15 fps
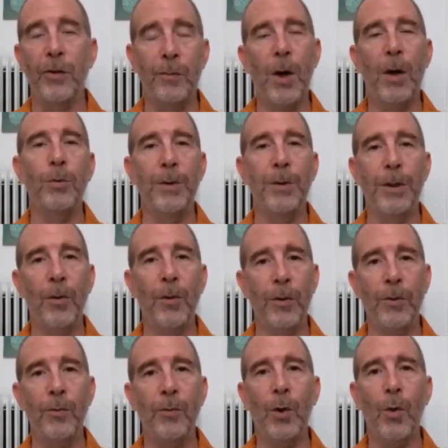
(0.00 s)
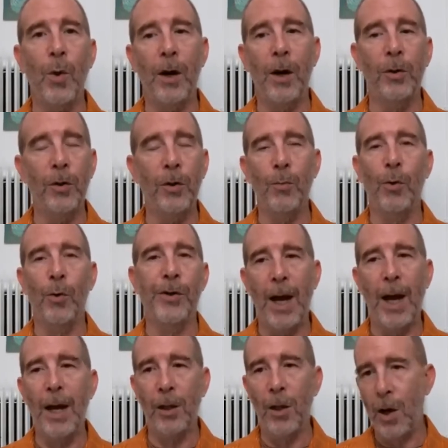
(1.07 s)
It's probably going to require a little more
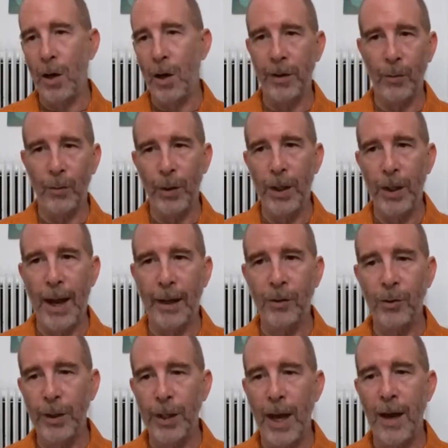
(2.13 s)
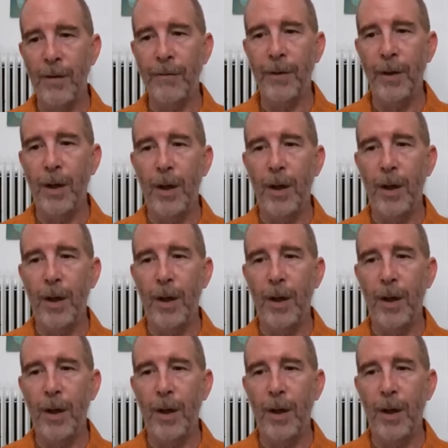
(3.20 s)
dialogue than we actually have